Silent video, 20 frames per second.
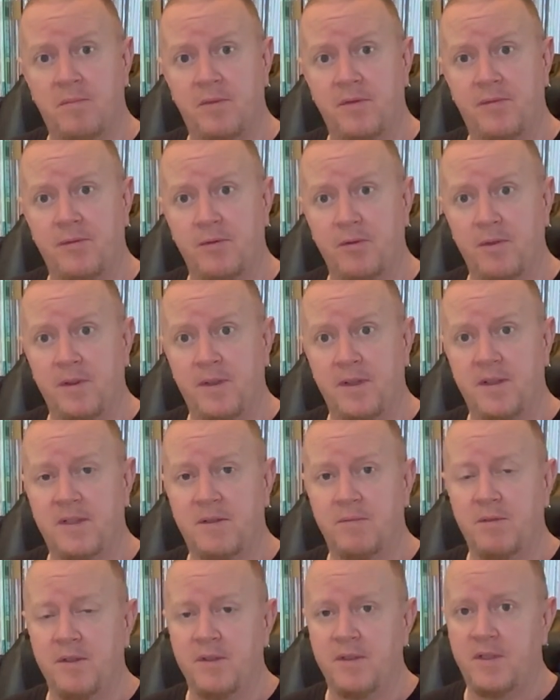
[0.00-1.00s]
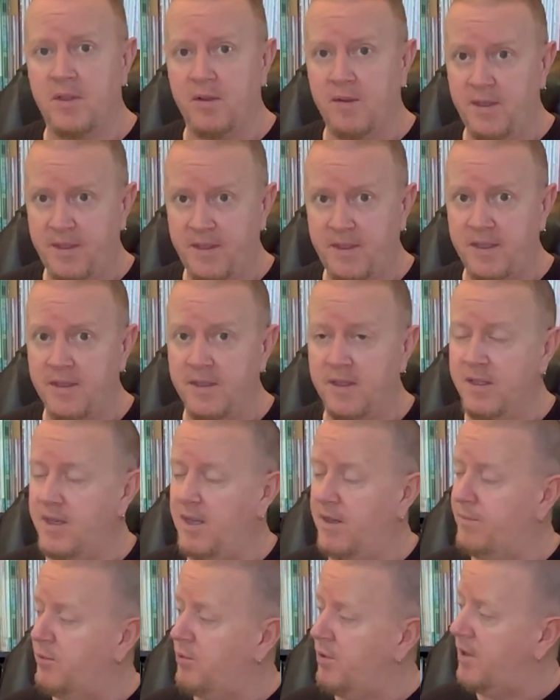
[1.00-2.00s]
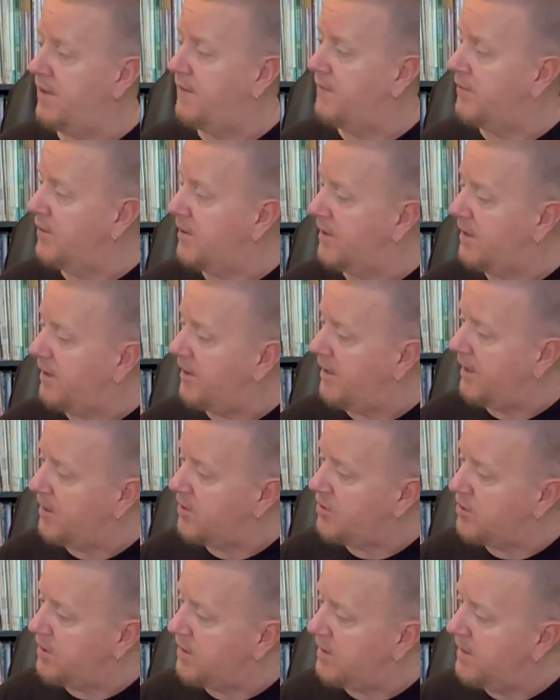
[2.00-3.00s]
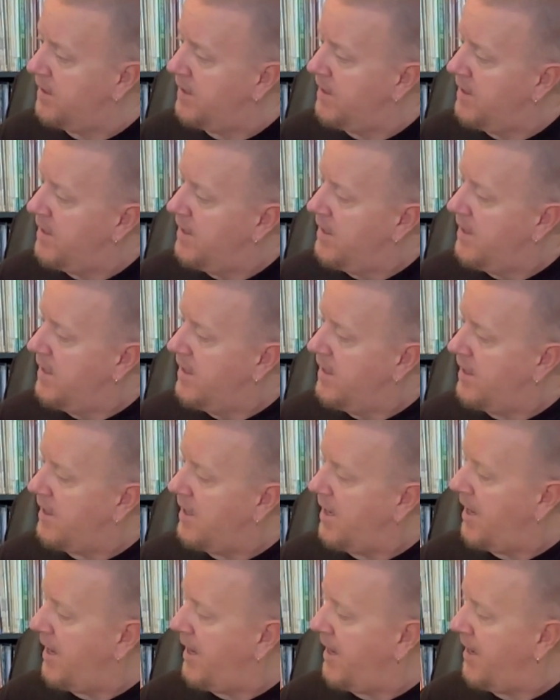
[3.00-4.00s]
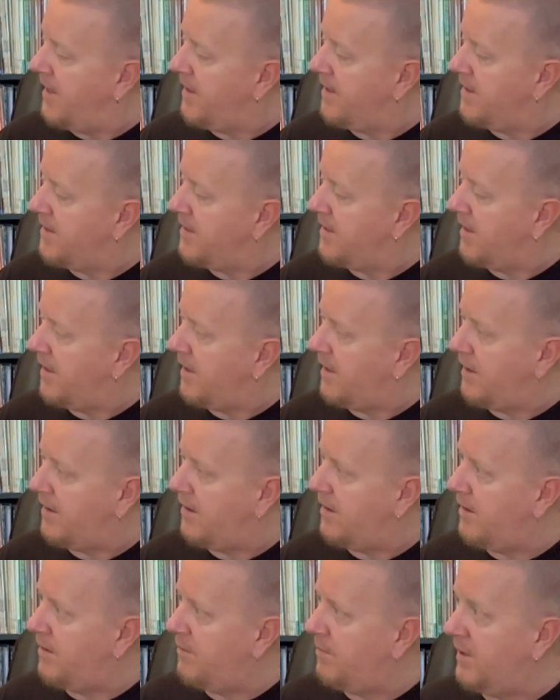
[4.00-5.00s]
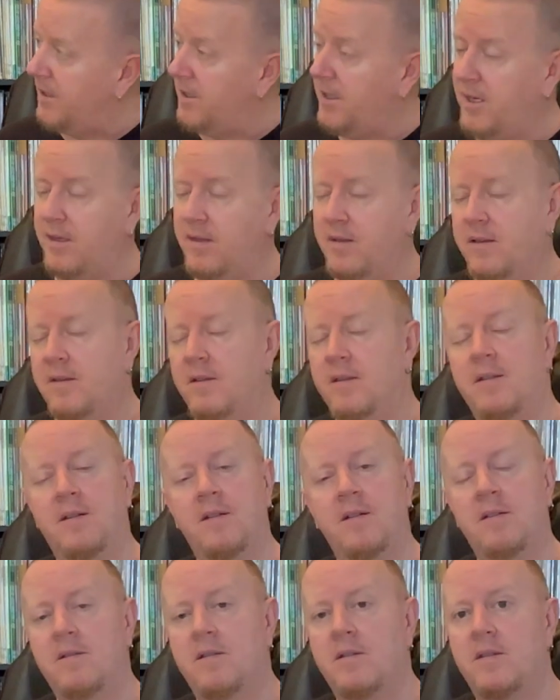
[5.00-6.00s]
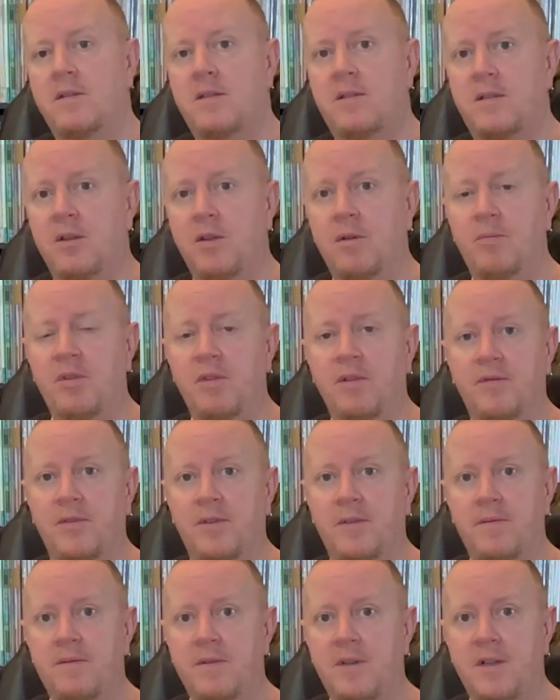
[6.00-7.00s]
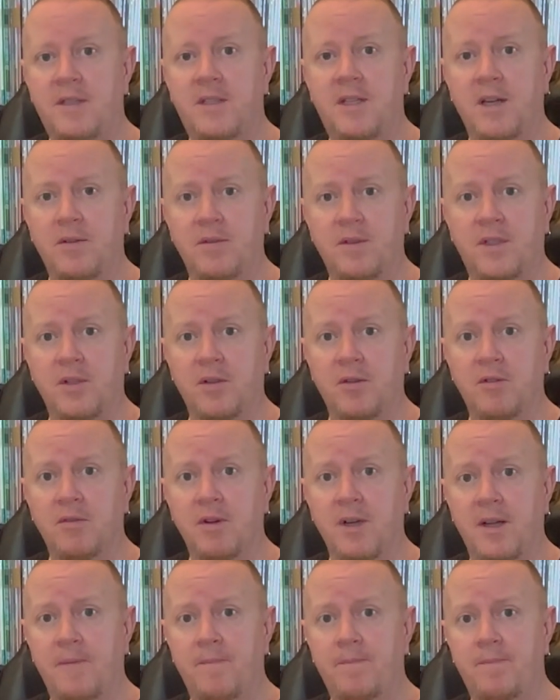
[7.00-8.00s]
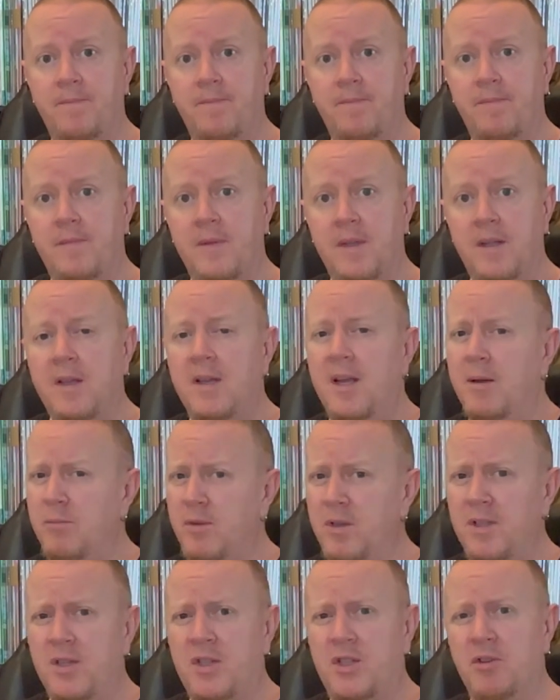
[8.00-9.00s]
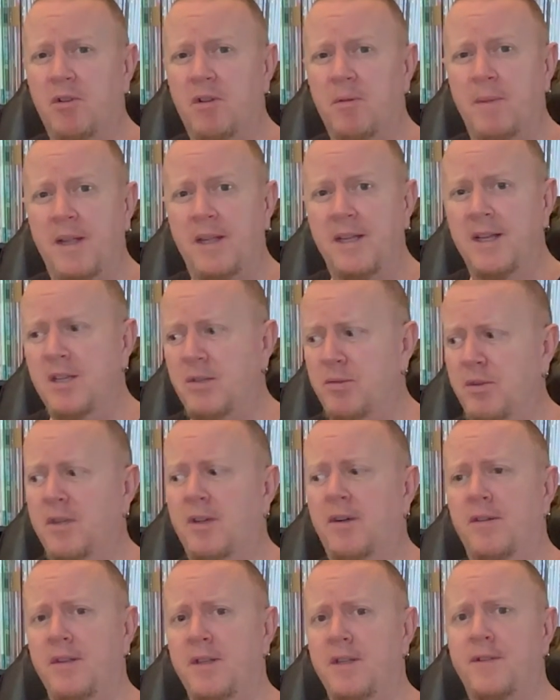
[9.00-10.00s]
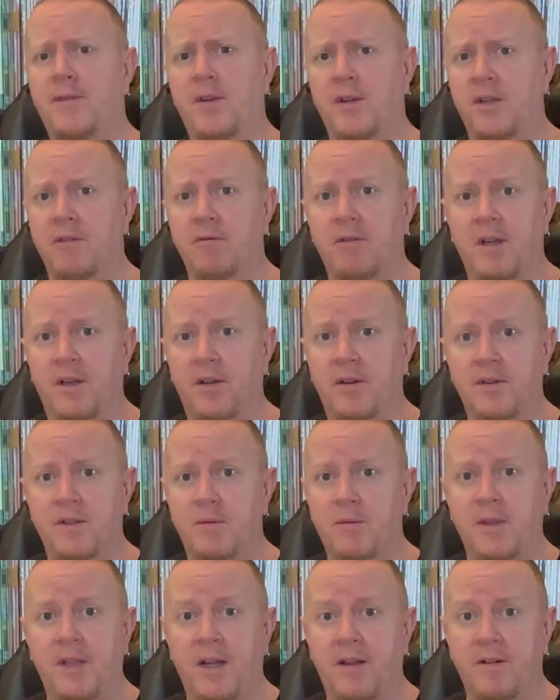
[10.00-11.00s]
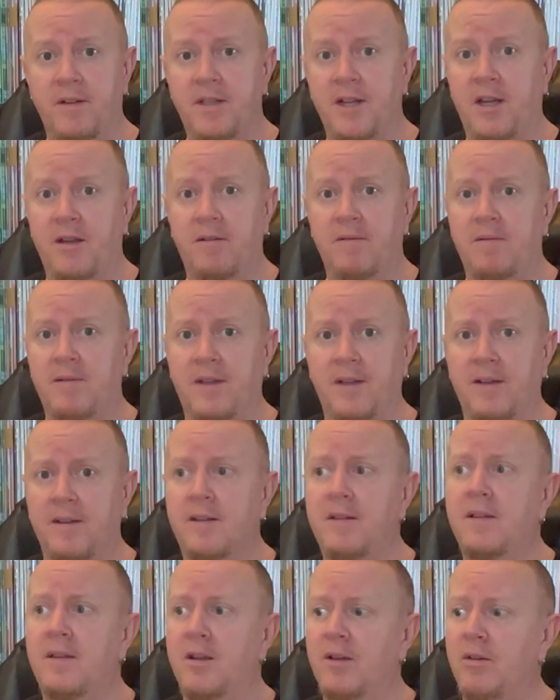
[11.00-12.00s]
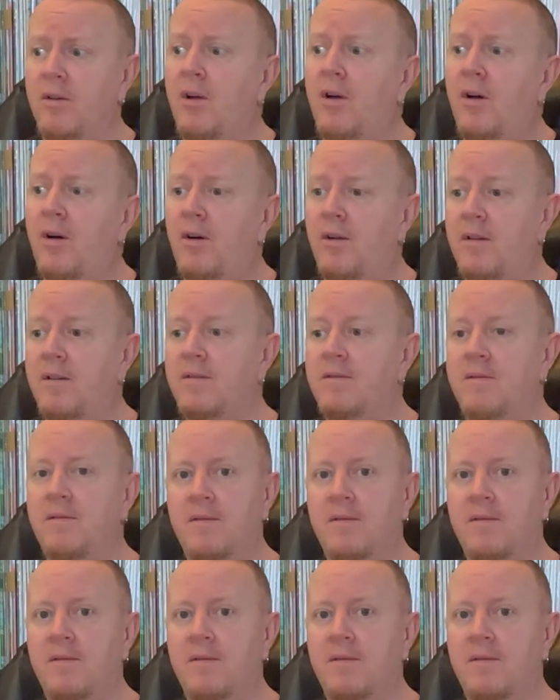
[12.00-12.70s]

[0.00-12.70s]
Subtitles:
before this one, so this is an upgrade for the collection. And oh my god, so beautiful. It sounds so great. I'm really showing my age with all these fucking records, without a doubt. Like they're all